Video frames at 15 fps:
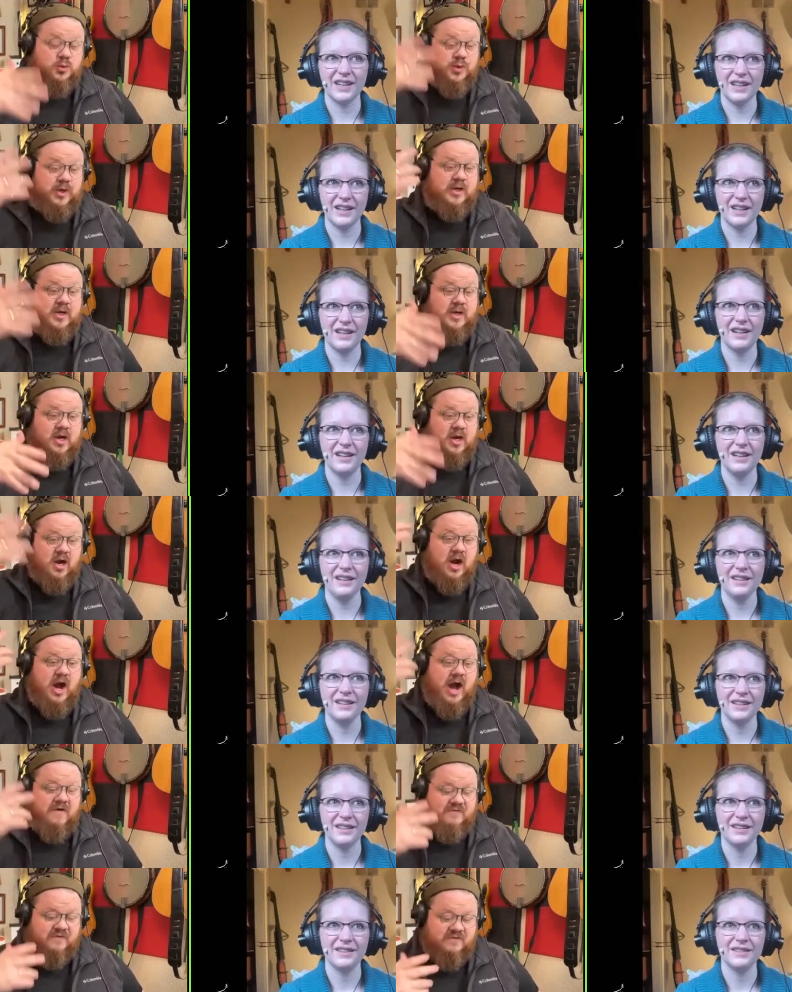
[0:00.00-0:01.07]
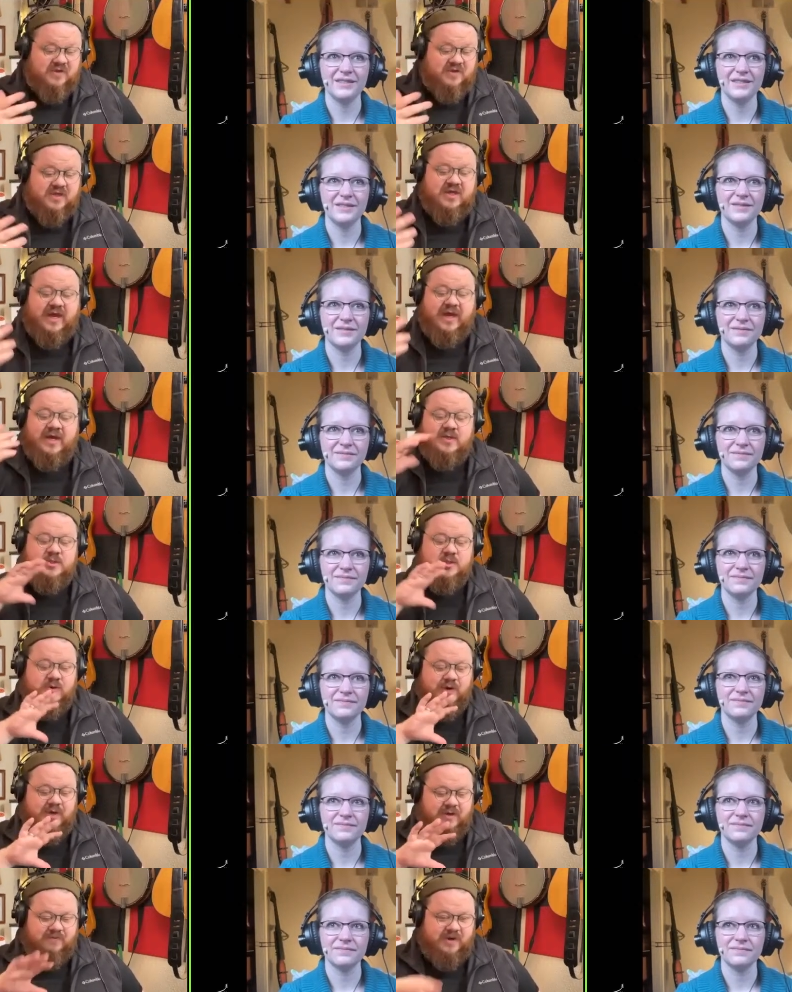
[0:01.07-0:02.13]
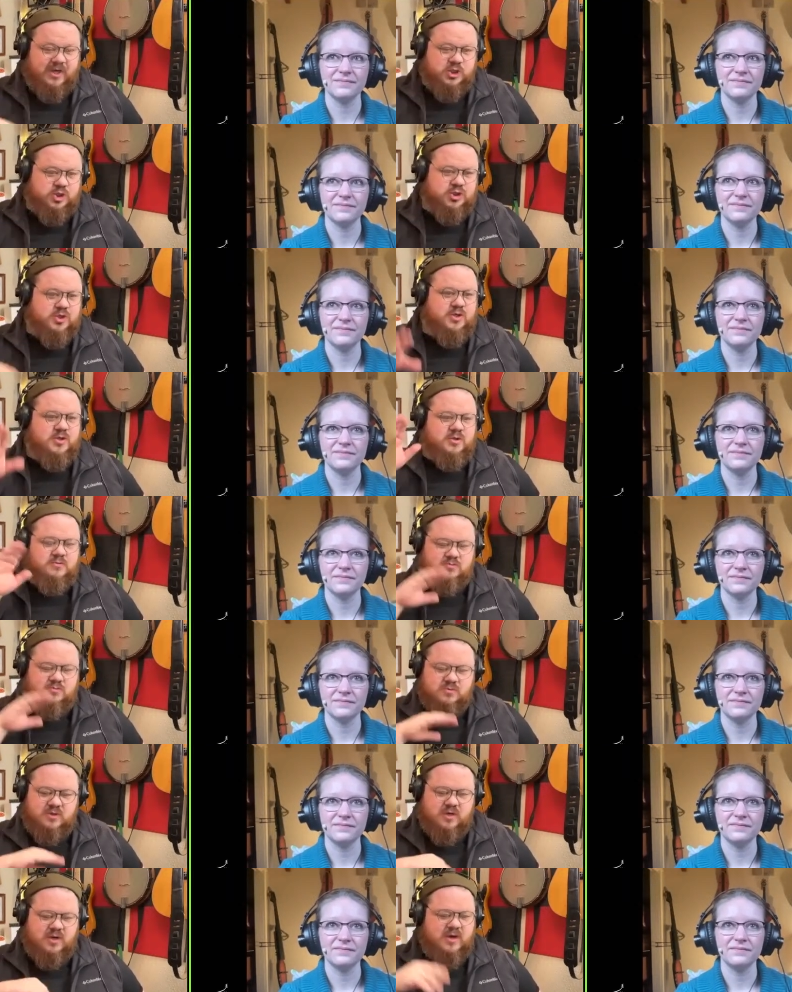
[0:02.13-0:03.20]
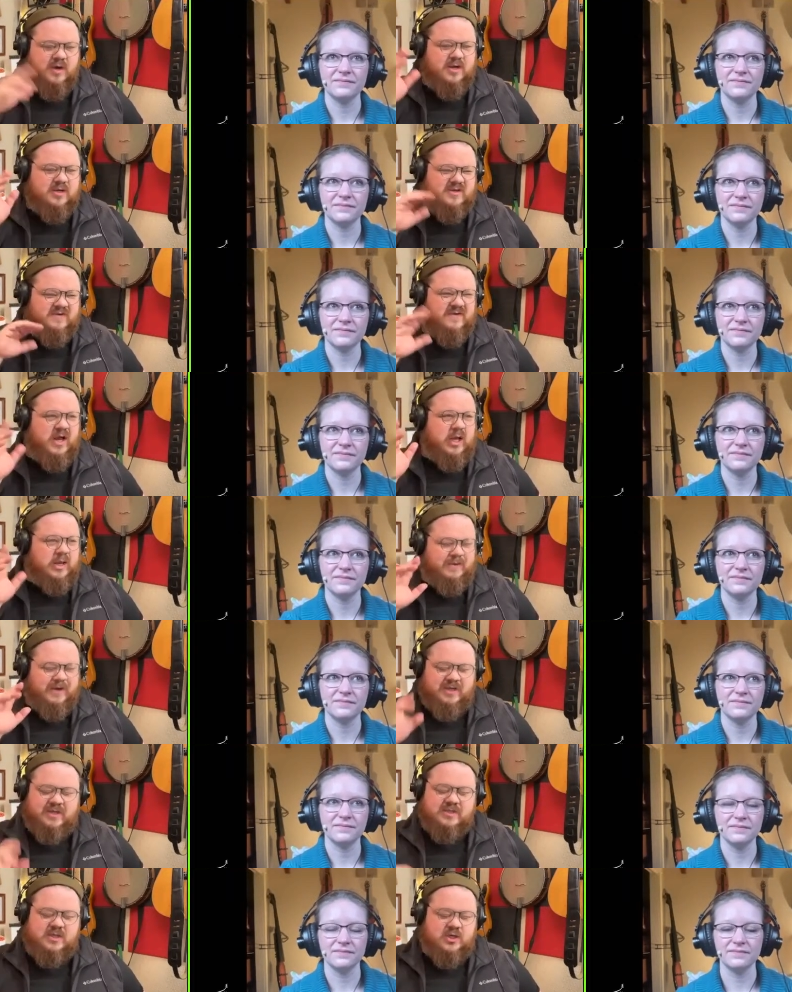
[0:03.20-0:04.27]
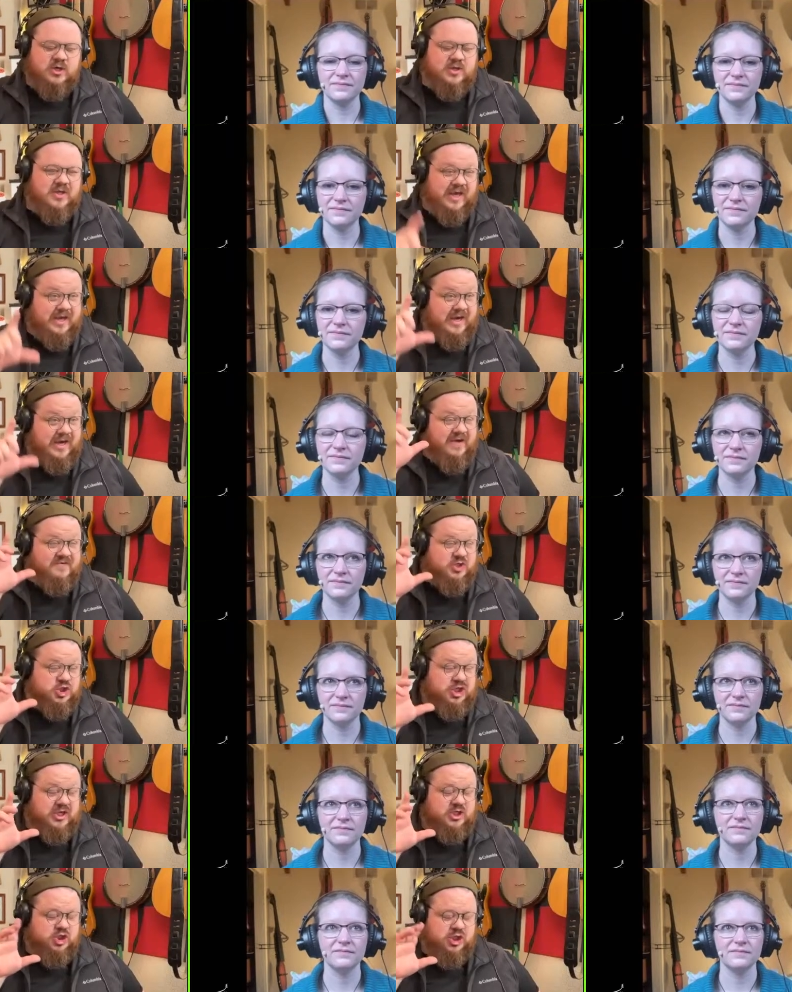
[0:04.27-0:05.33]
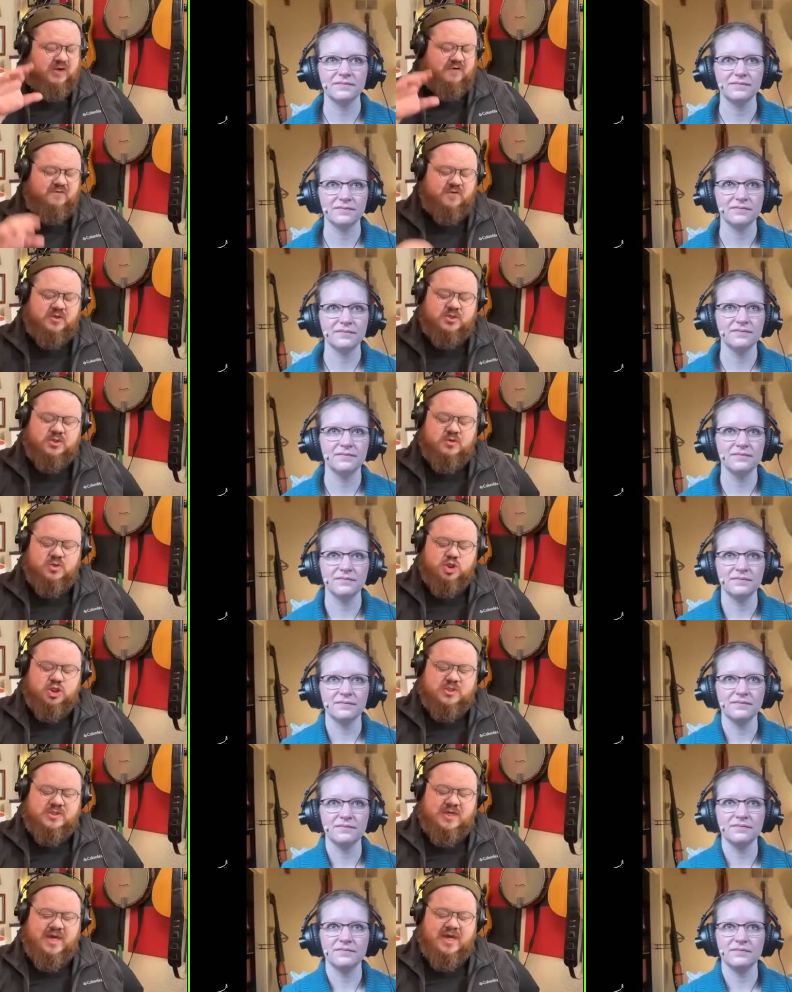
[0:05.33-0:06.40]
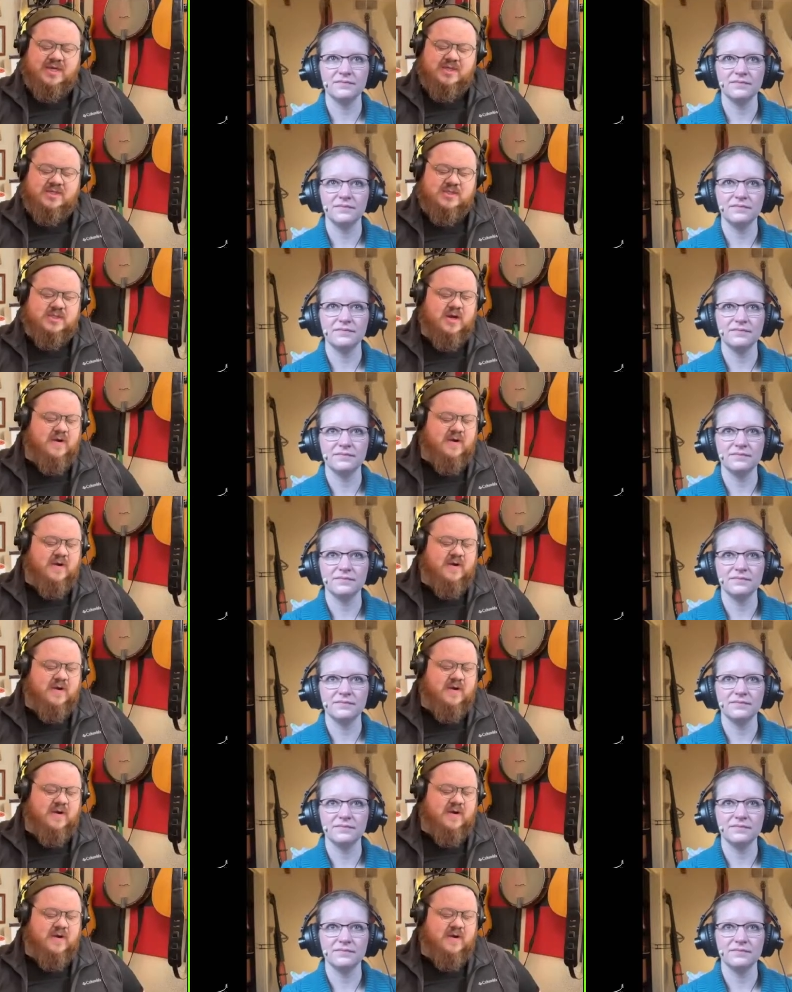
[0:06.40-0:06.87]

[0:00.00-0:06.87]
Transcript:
Speaker 1: read uh-huh. off of a thing so I can make sure developing this in a good thing and have a cheat sheet for the student just in case.